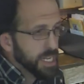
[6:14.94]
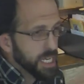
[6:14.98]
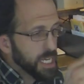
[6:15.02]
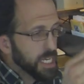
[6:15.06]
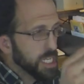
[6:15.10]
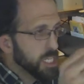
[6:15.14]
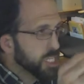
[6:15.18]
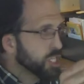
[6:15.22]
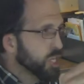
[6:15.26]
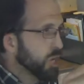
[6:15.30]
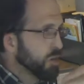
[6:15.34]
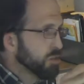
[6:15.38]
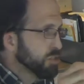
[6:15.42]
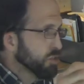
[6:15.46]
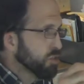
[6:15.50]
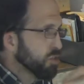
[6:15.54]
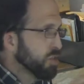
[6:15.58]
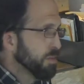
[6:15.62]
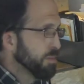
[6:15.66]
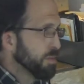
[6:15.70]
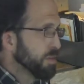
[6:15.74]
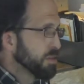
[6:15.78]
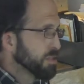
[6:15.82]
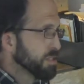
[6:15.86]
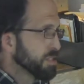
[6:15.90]
he chose a
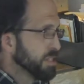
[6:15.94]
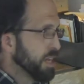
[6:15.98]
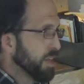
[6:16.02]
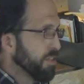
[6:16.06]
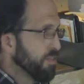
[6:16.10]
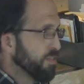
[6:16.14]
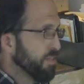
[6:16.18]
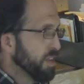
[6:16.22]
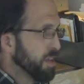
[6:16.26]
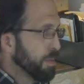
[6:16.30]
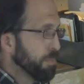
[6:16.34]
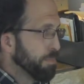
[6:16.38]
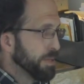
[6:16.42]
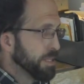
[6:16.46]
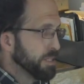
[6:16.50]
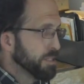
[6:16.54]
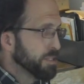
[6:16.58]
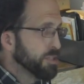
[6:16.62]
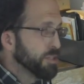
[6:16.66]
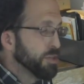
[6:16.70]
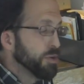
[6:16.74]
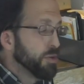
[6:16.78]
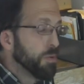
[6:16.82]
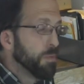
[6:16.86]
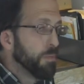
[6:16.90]
criminal's death, Philippians
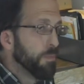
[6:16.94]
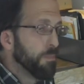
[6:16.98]
2.